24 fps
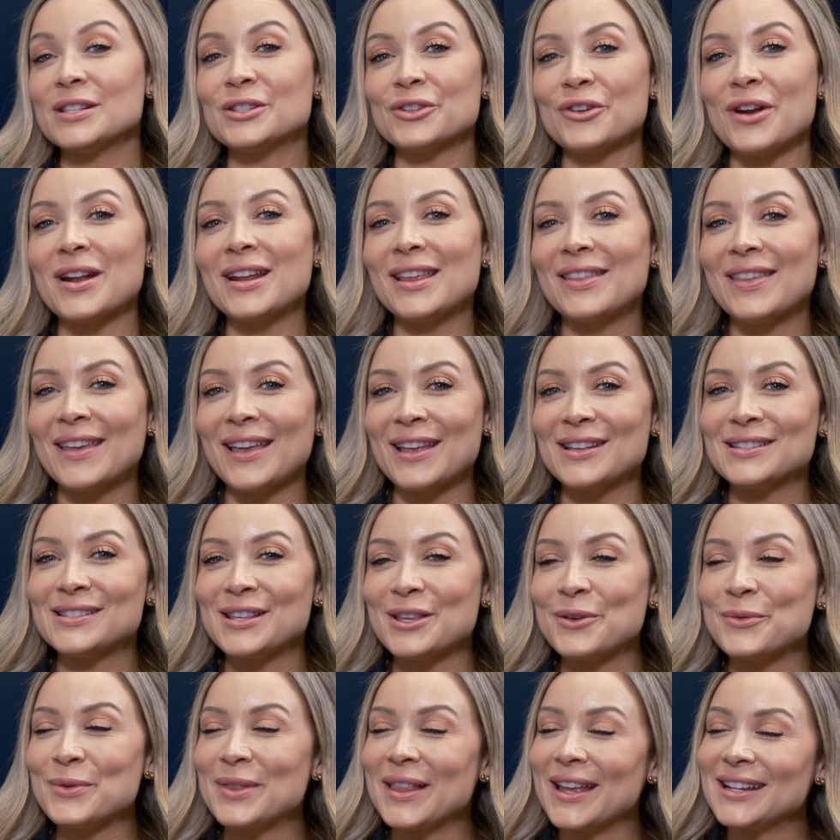Is there anything else
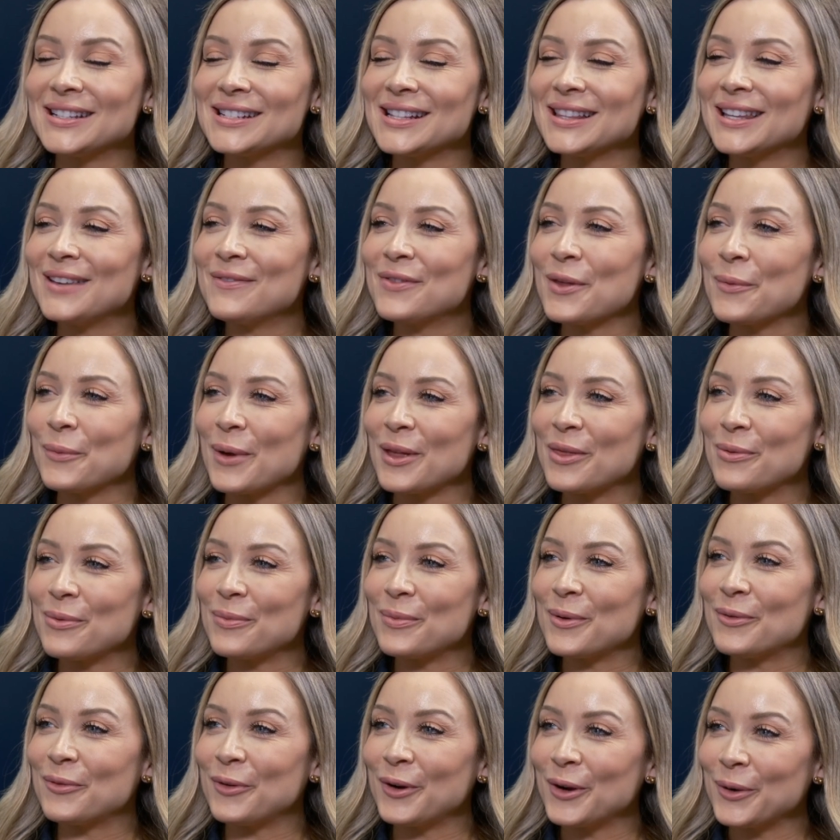that you would like to leave them with
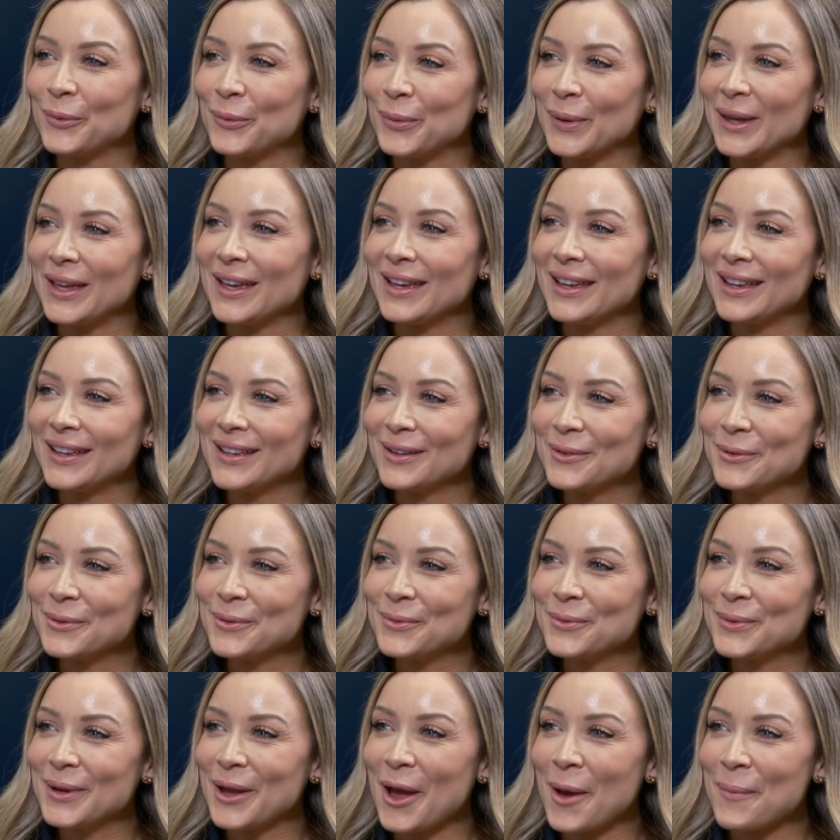before we
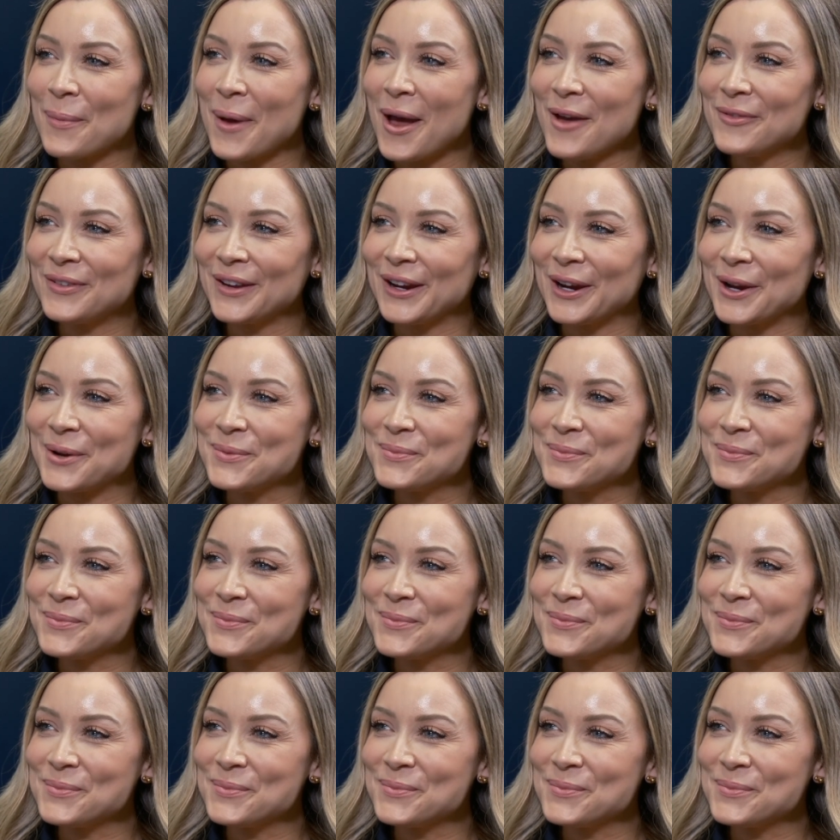we hop off here?